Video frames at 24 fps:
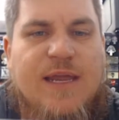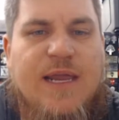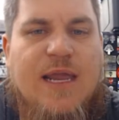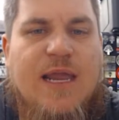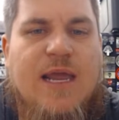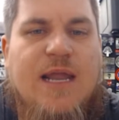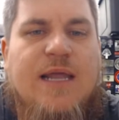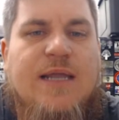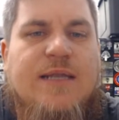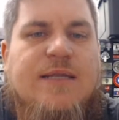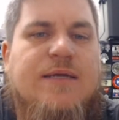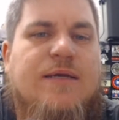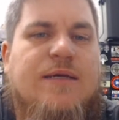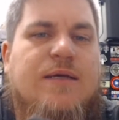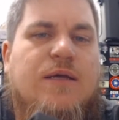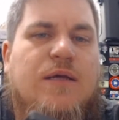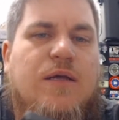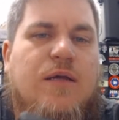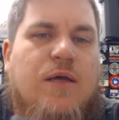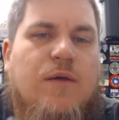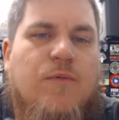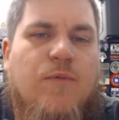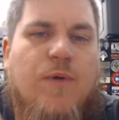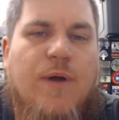in it
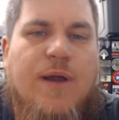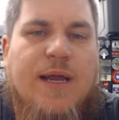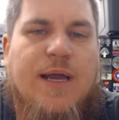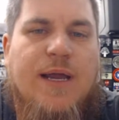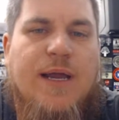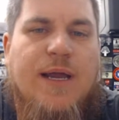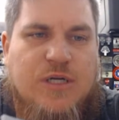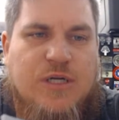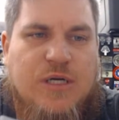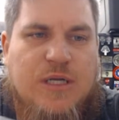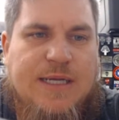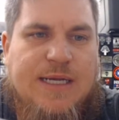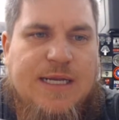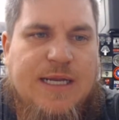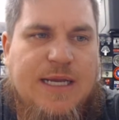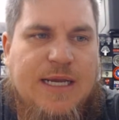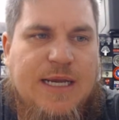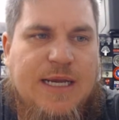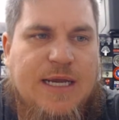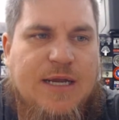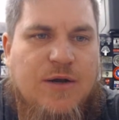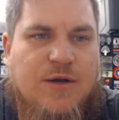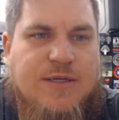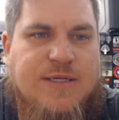while you guys are
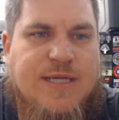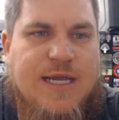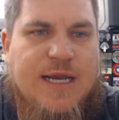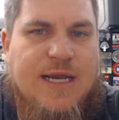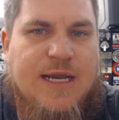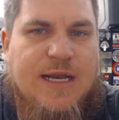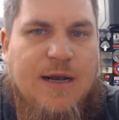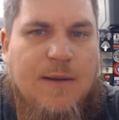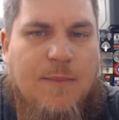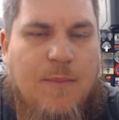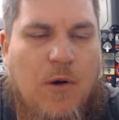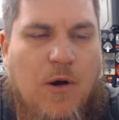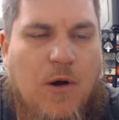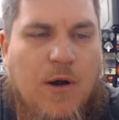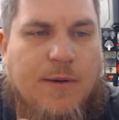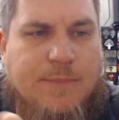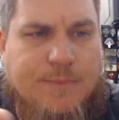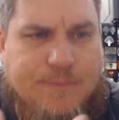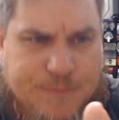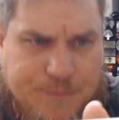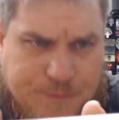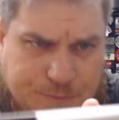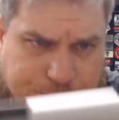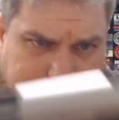cleaning it or taking it apart.
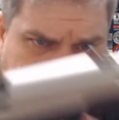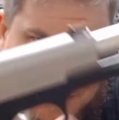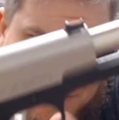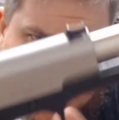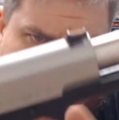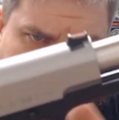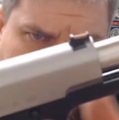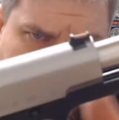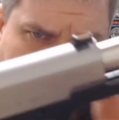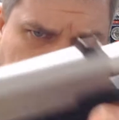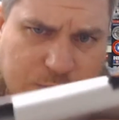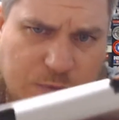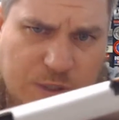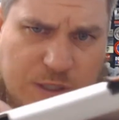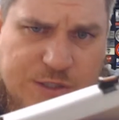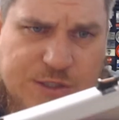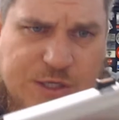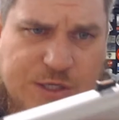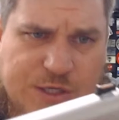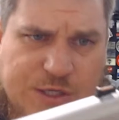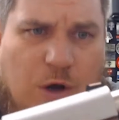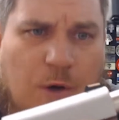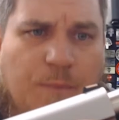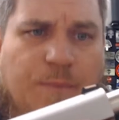
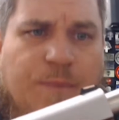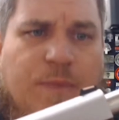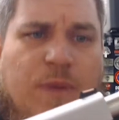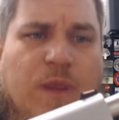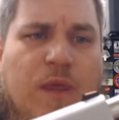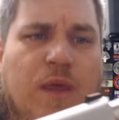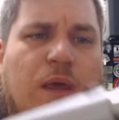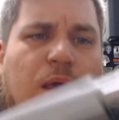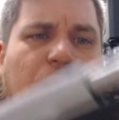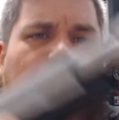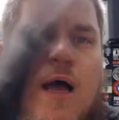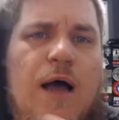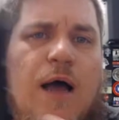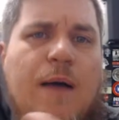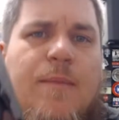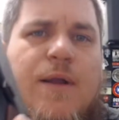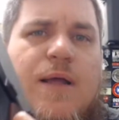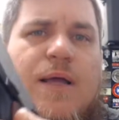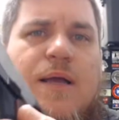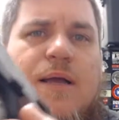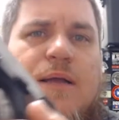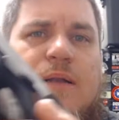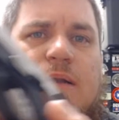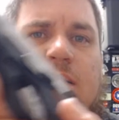So I'm
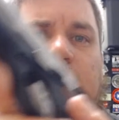going to